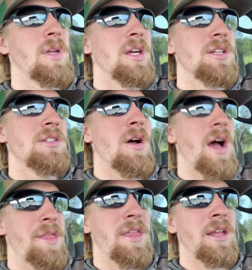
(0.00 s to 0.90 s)
So
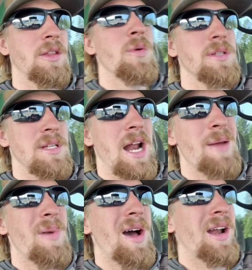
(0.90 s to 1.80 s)
I think the ones that I
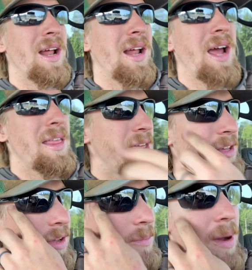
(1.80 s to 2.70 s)
bought, I think
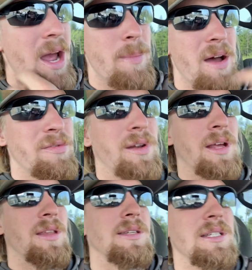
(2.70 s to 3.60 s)
you can buy them off any
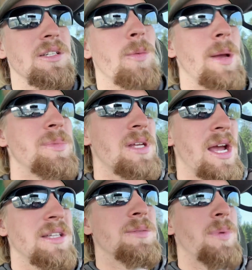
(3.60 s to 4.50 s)
of the diesel
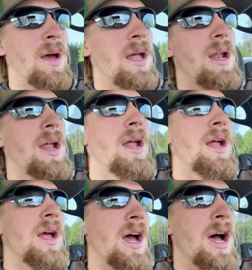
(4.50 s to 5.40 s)
websites, but
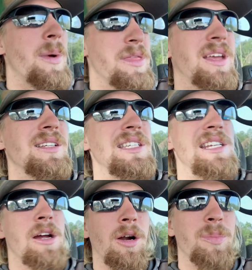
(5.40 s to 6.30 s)
I think it's
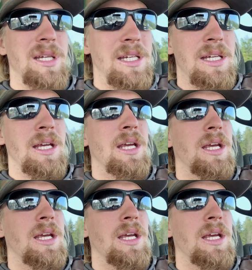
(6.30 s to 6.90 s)
DRP